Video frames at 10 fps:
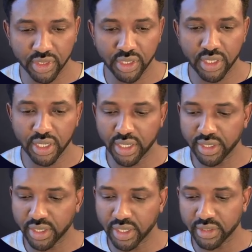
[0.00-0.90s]
and
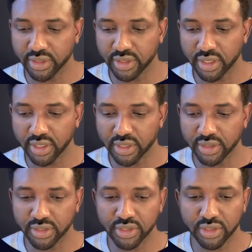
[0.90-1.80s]
add
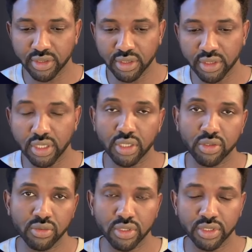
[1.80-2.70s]
additional
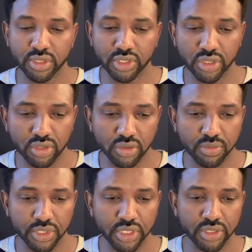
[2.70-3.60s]
concatenation
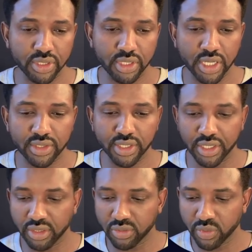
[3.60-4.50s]
operator. At the
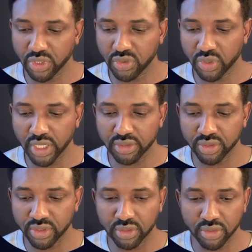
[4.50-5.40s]
end, we need to add
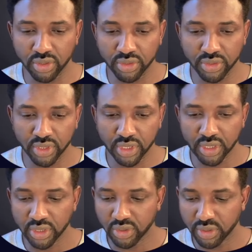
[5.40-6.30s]
the dot
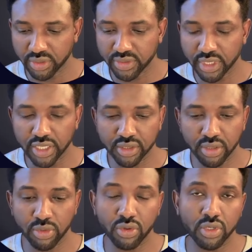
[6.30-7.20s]
inside
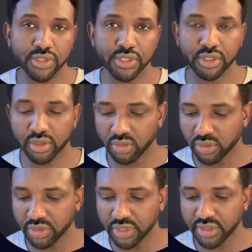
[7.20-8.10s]
double or single
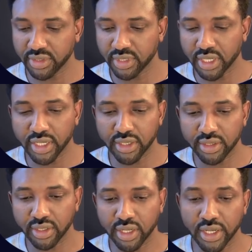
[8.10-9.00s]
quotes and
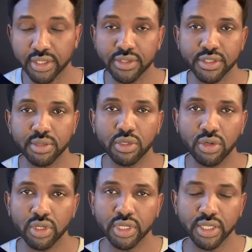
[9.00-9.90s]
add a
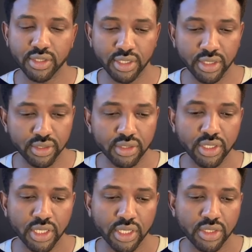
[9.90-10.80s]
semicolon at the end.
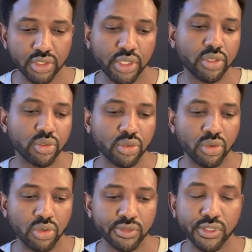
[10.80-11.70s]
Check your
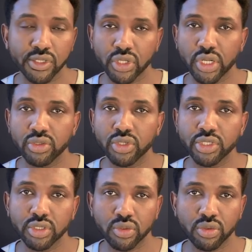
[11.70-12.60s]
code.
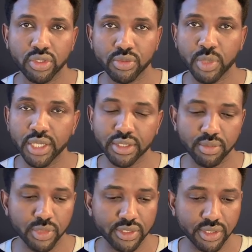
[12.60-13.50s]
Congratulations, your code is passed.
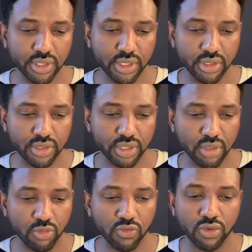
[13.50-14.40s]
Submit the changes and
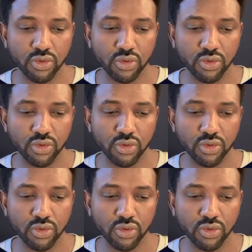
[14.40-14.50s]
move on to